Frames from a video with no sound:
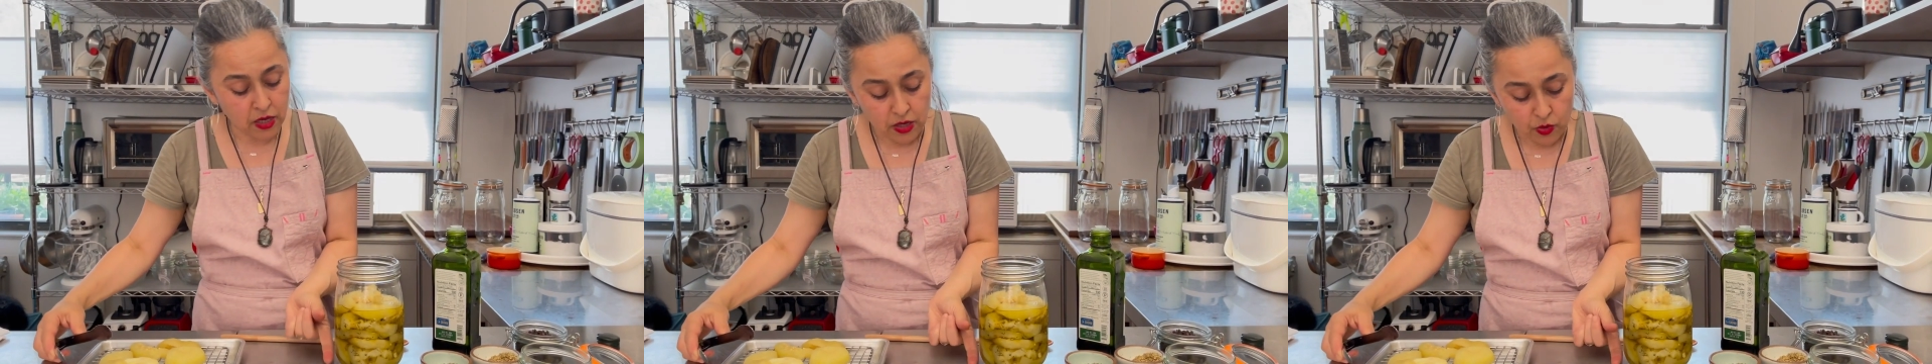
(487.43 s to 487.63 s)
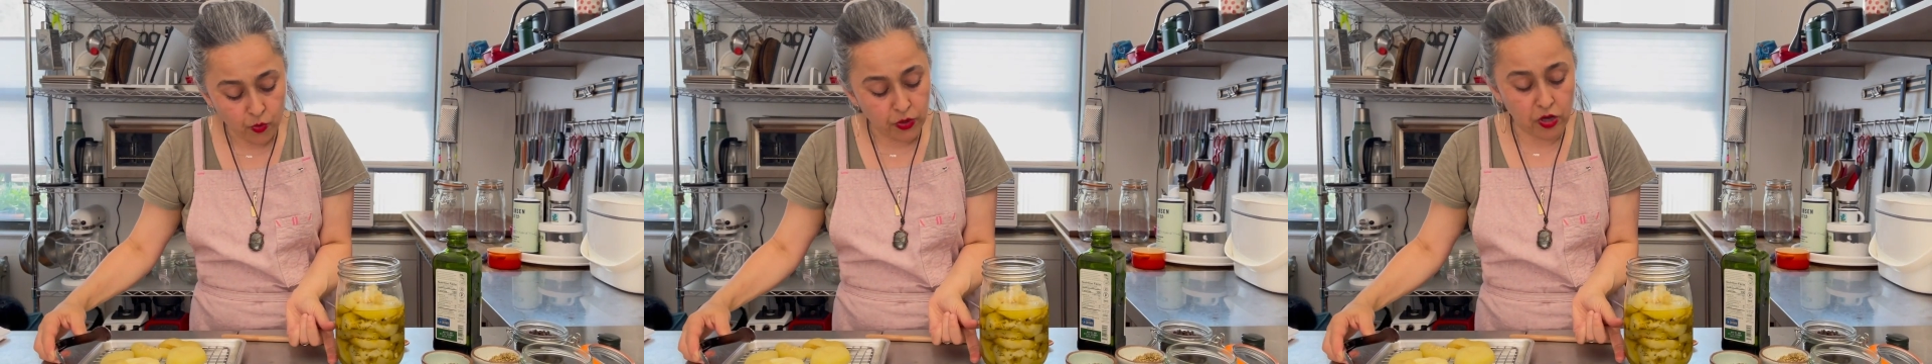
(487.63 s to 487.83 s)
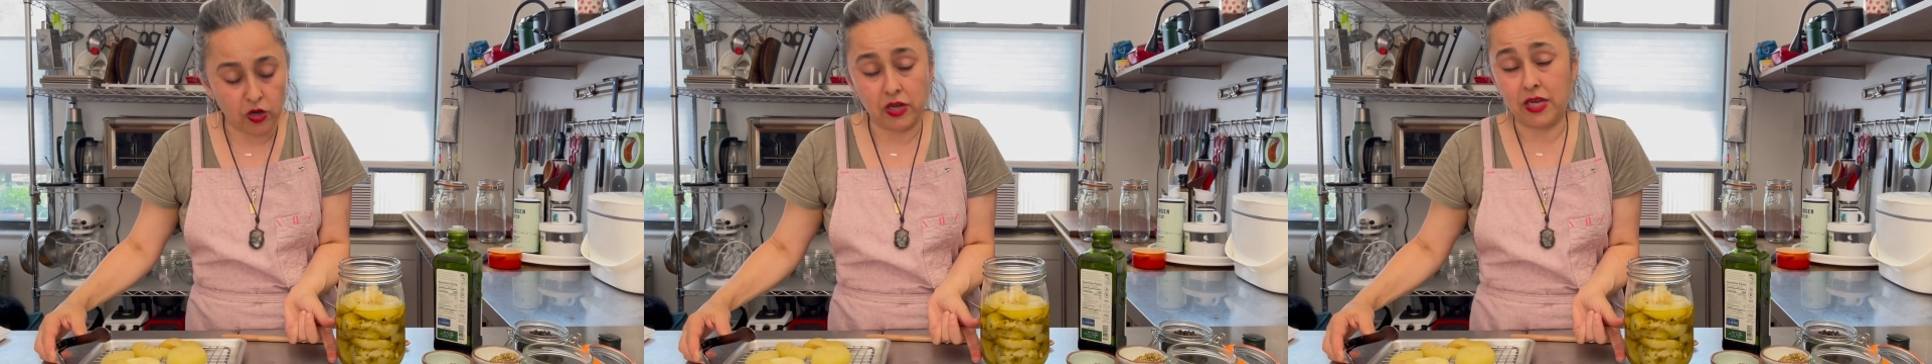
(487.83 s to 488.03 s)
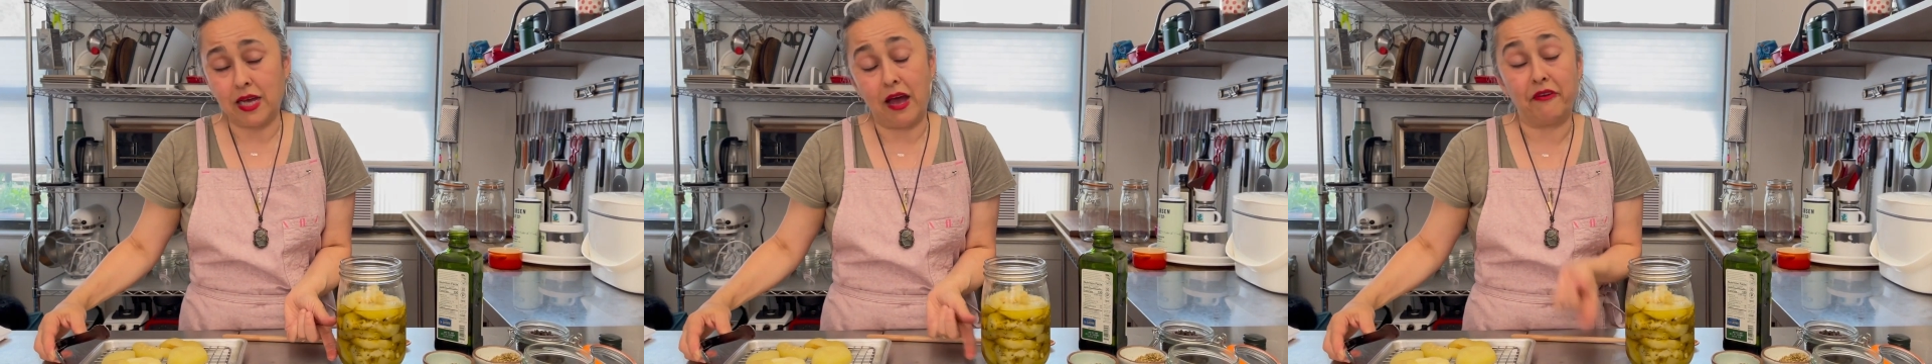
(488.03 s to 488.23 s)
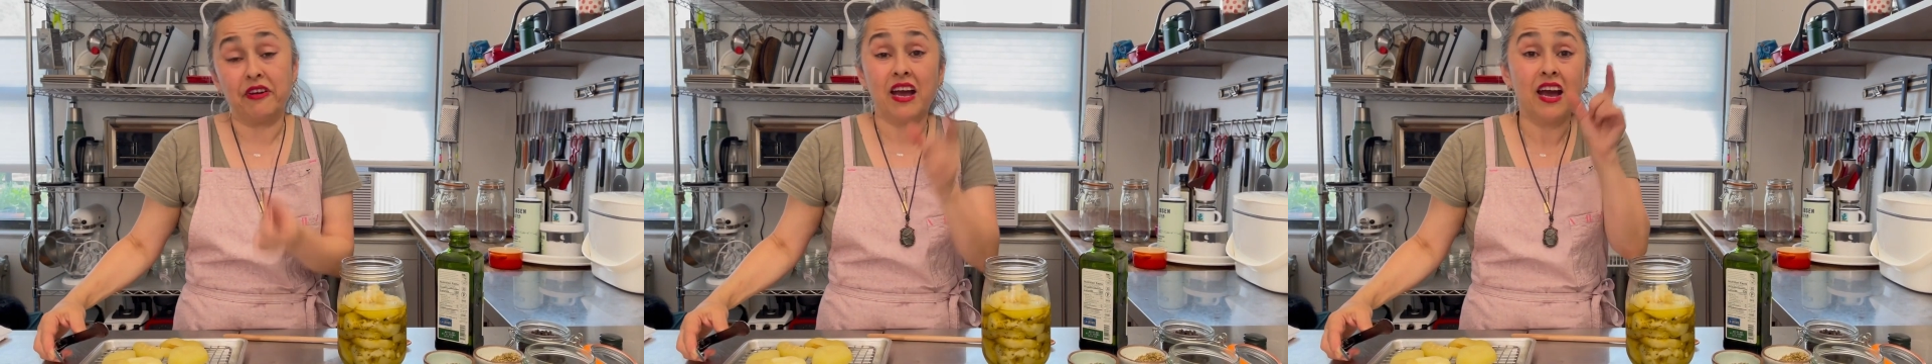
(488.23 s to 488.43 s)
we only
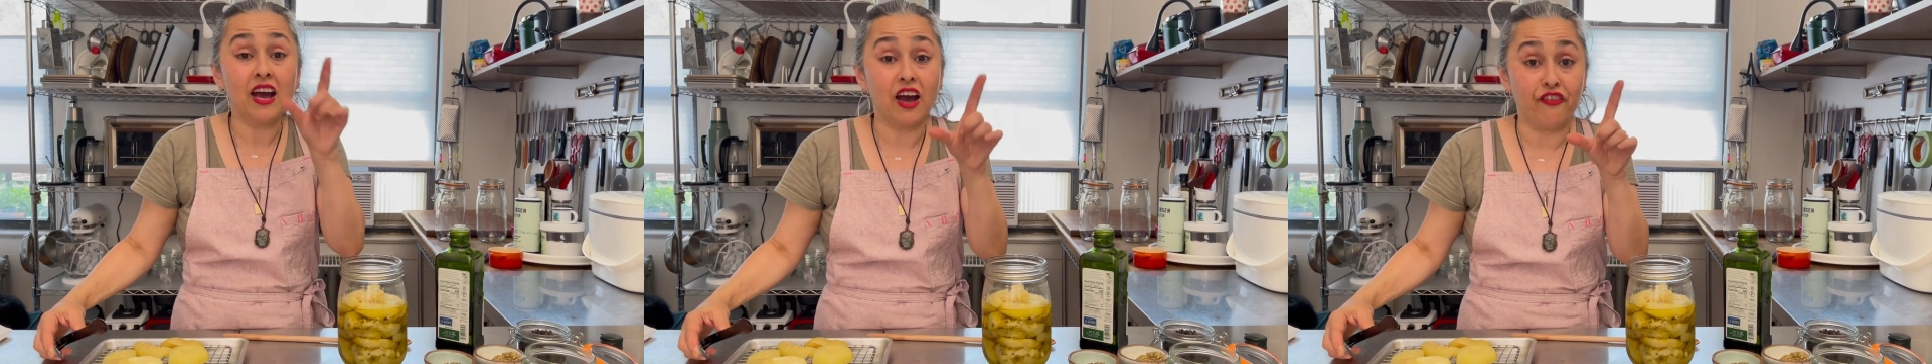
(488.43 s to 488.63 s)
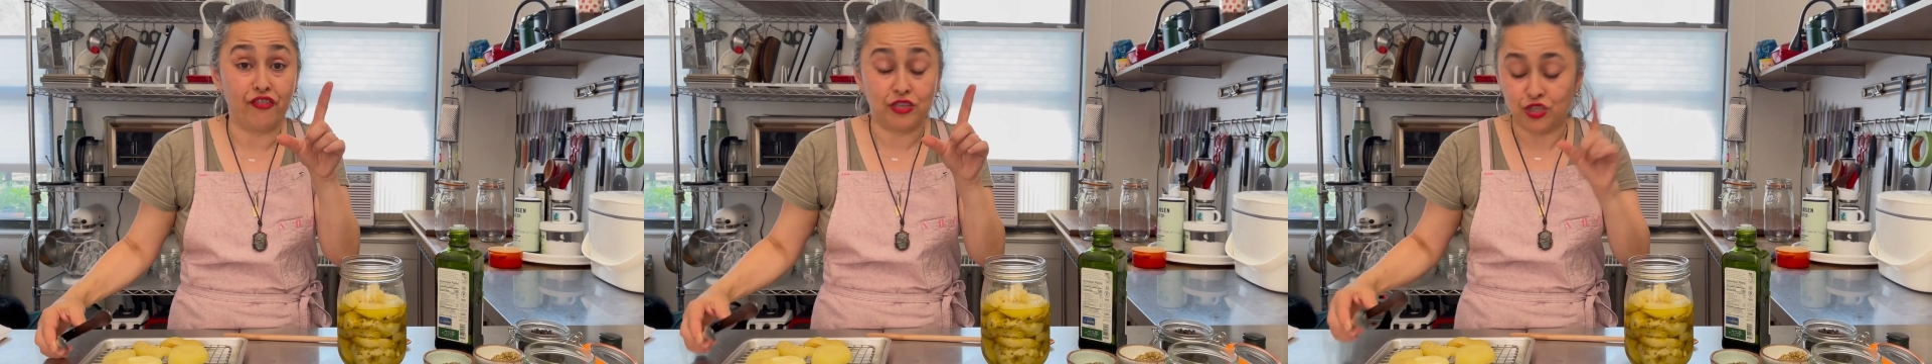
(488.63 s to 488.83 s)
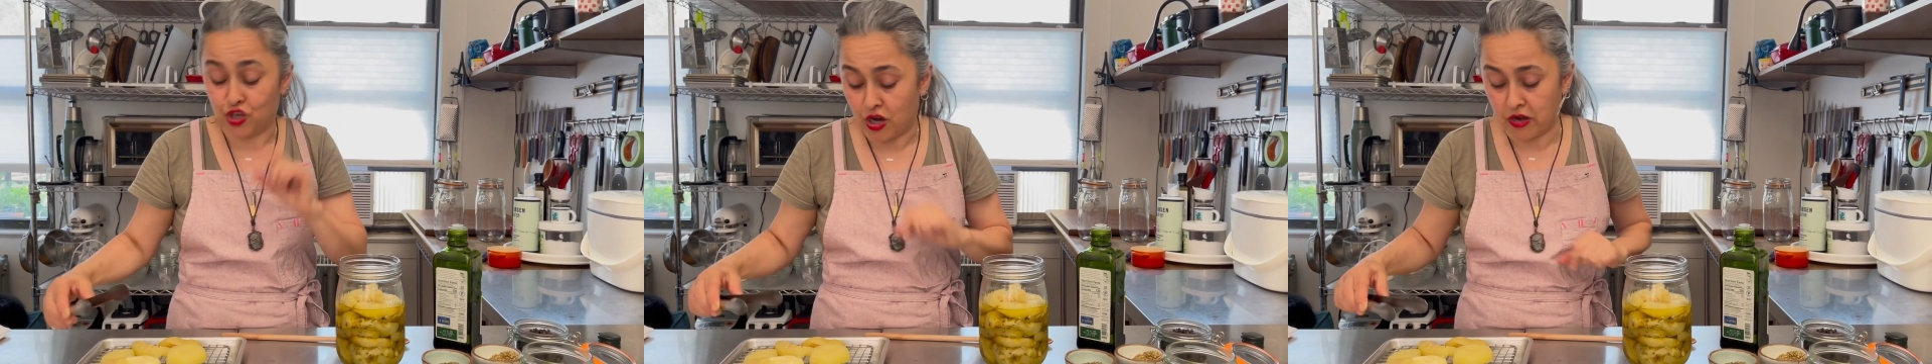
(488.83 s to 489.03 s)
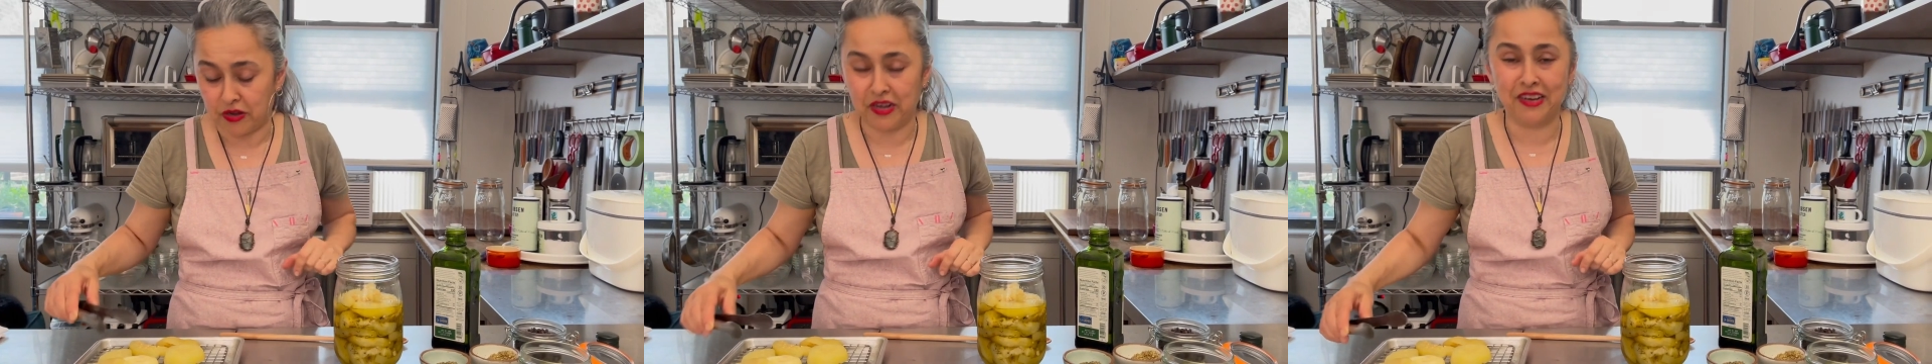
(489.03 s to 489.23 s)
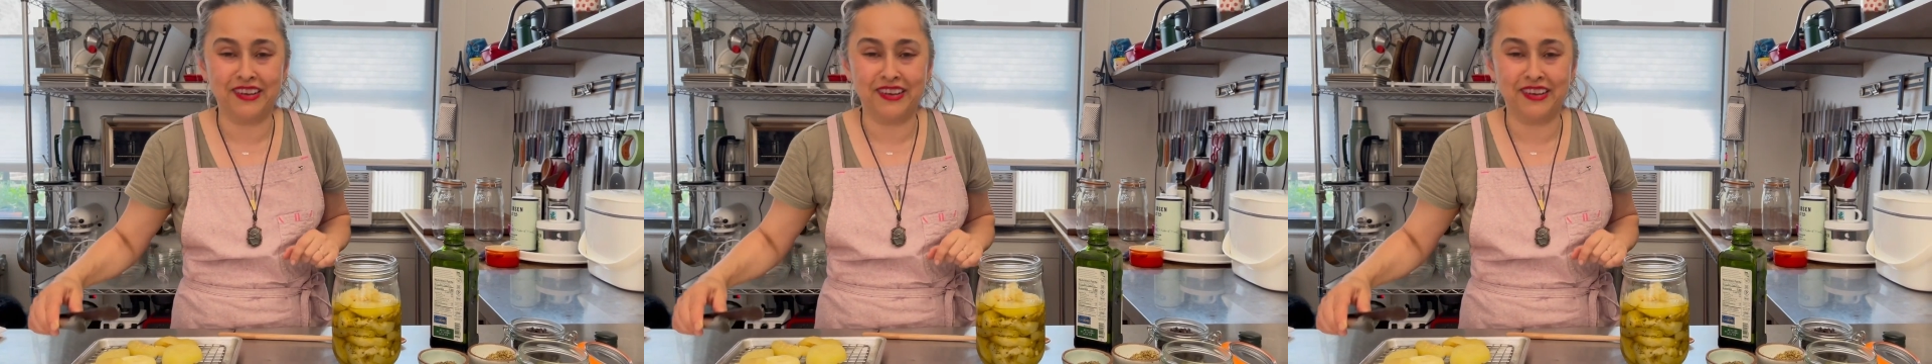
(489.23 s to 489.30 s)
have half a jar.